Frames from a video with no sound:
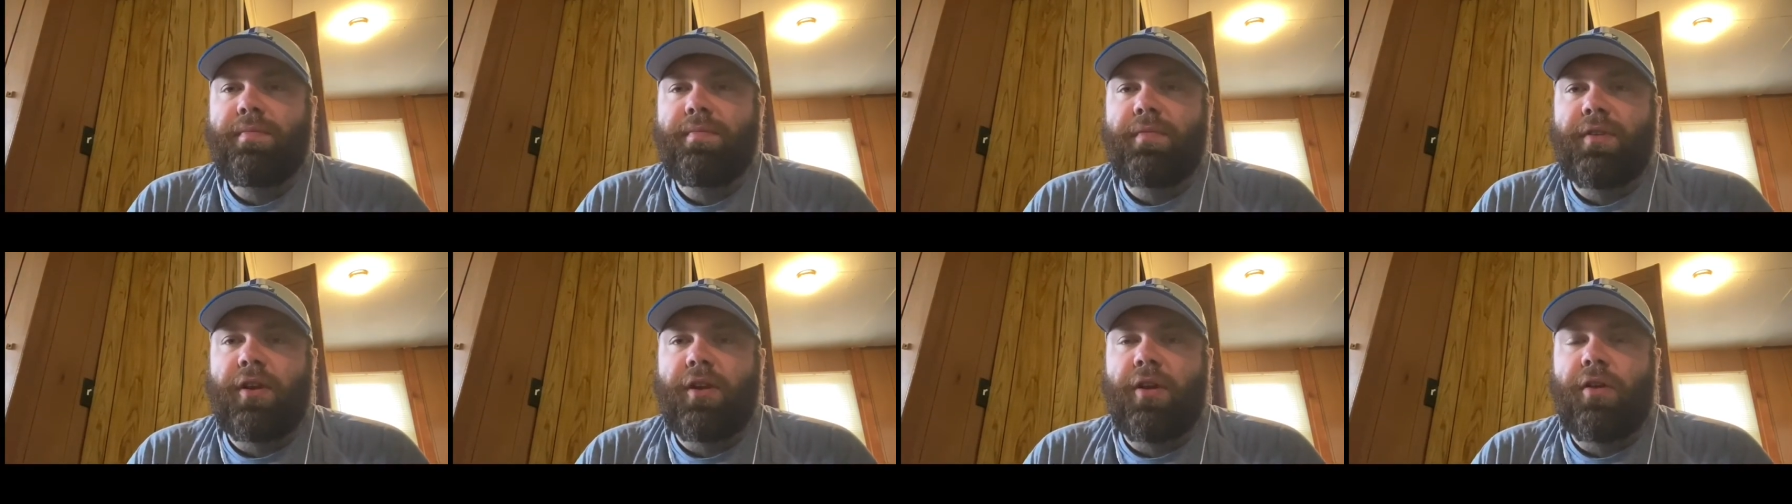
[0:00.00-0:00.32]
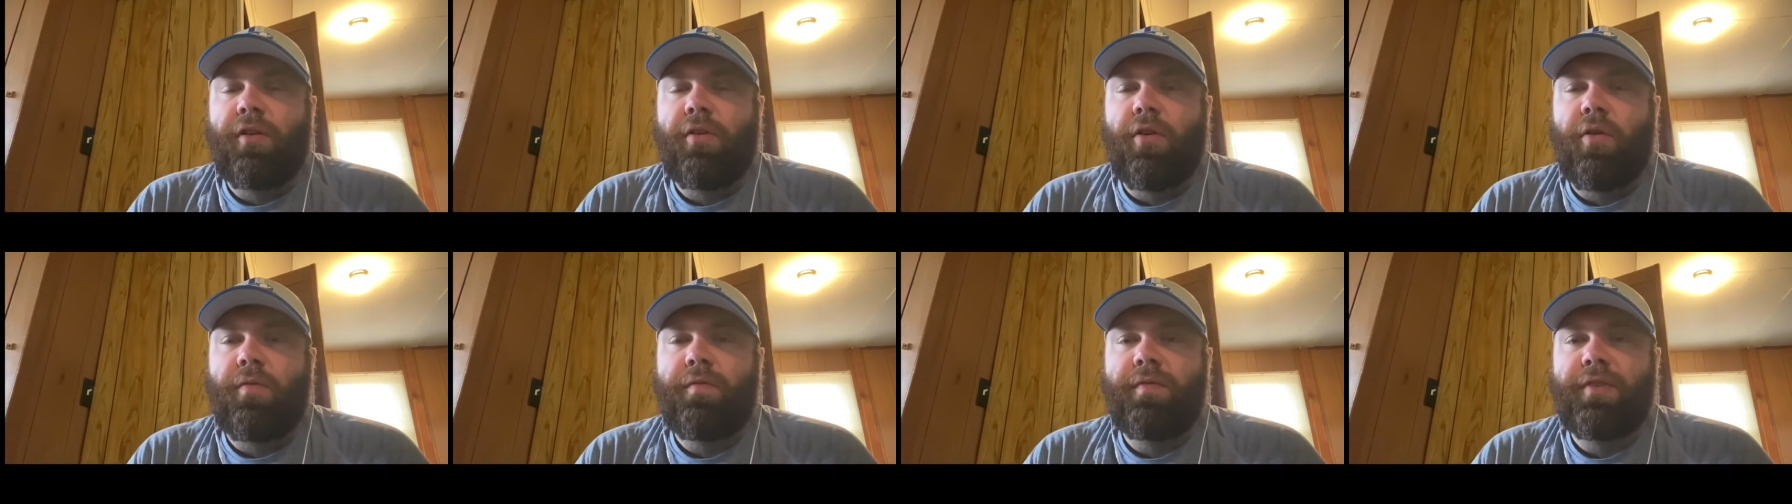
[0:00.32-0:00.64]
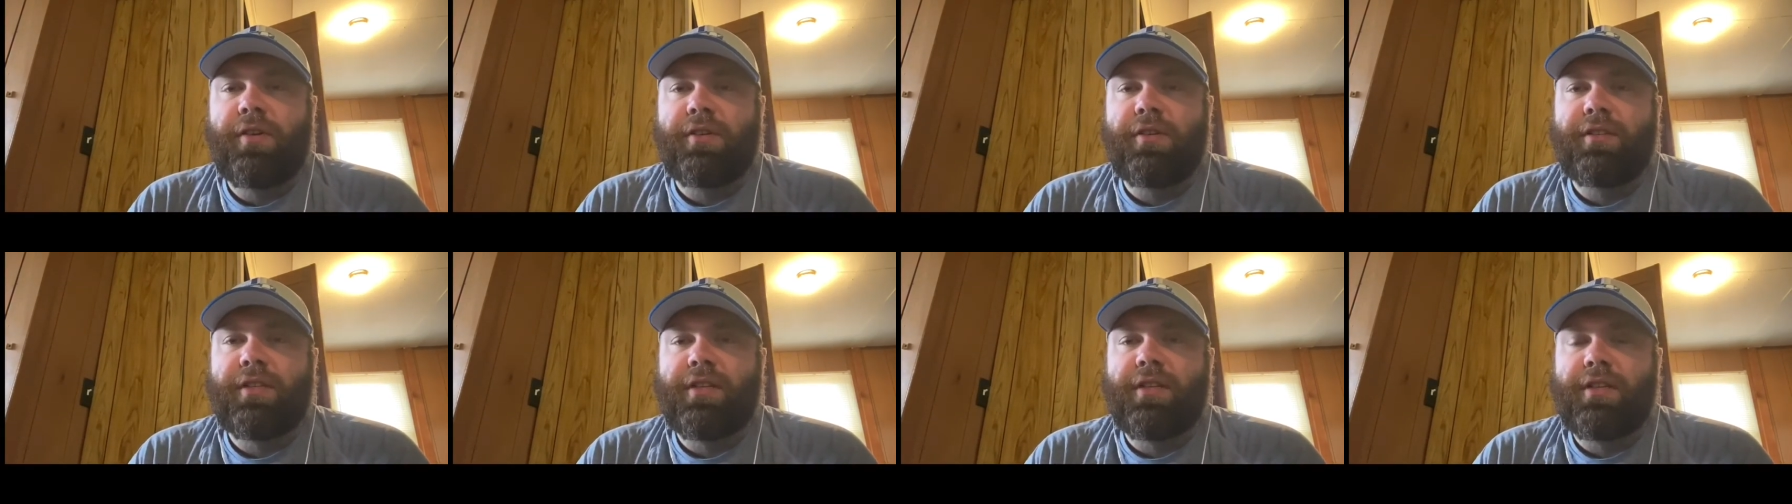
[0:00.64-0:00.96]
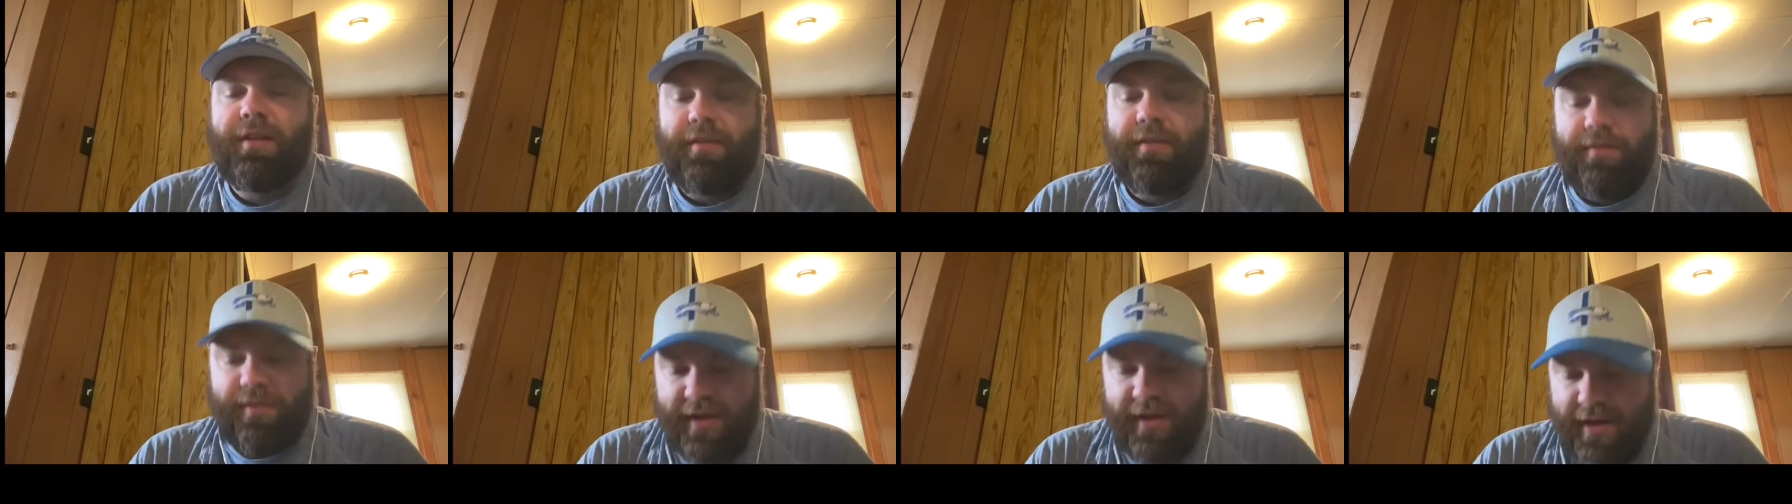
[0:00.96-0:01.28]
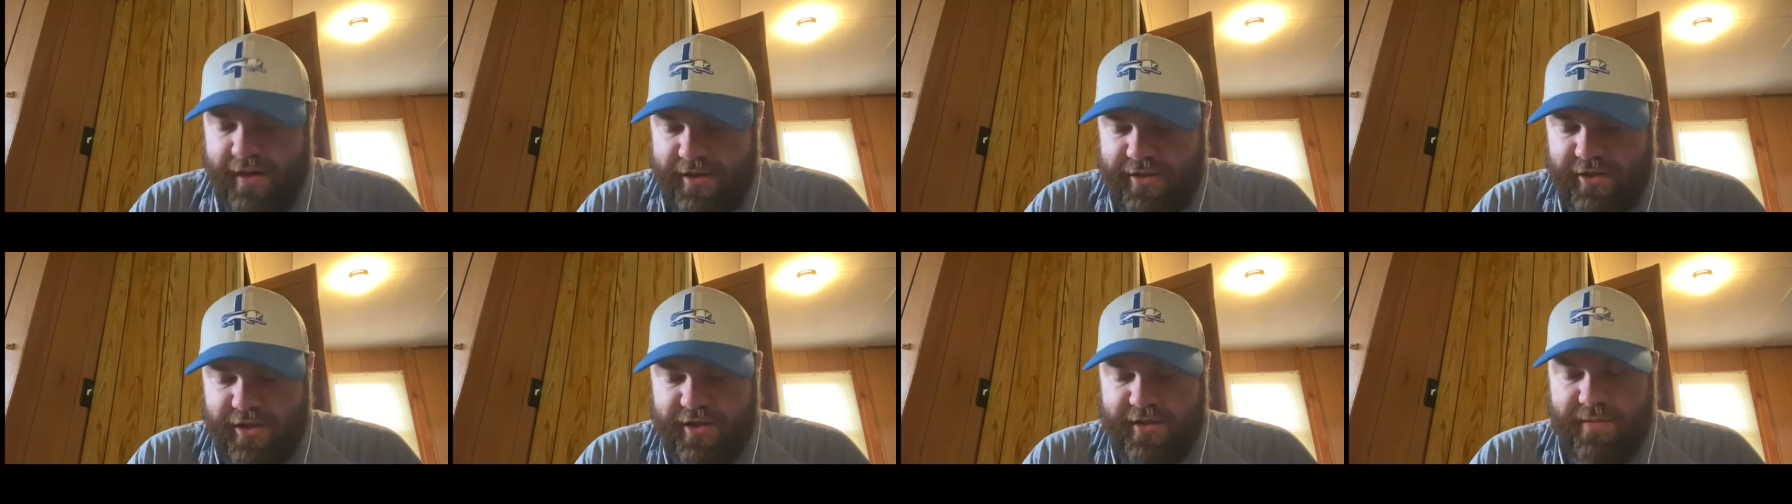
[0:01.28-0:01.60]
You know, home field
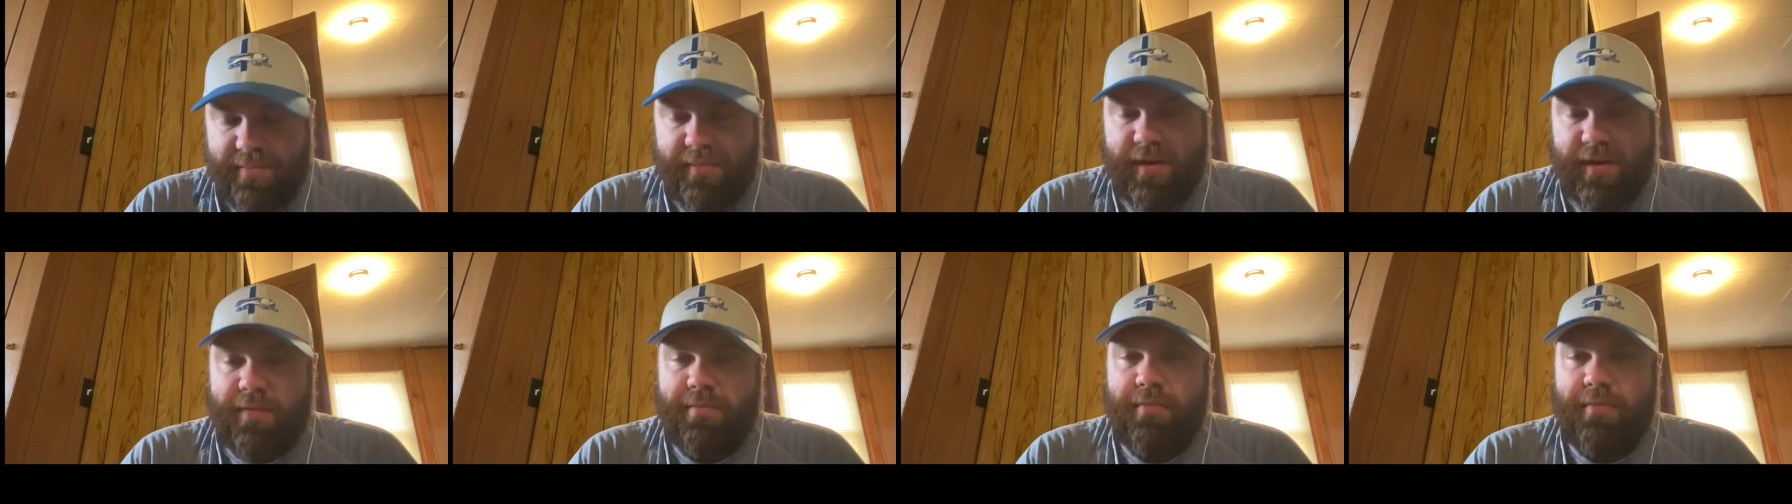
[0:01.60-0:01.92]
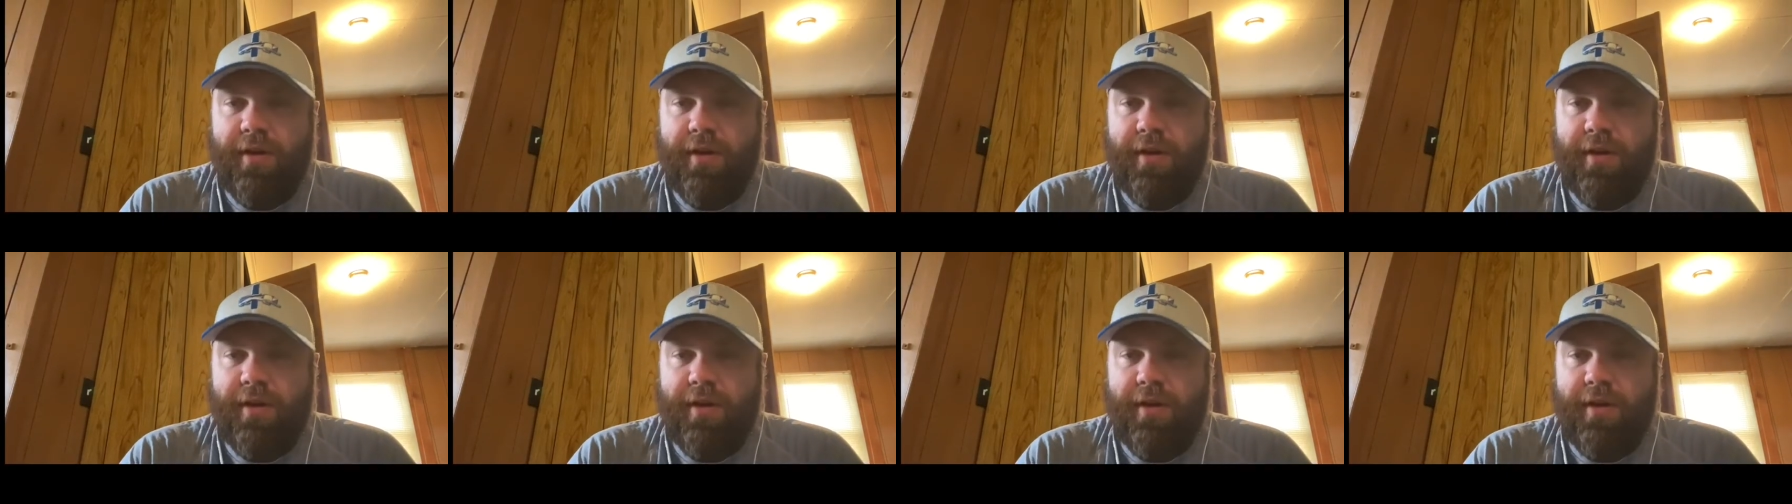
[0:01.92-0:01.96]
advantage doesn't mean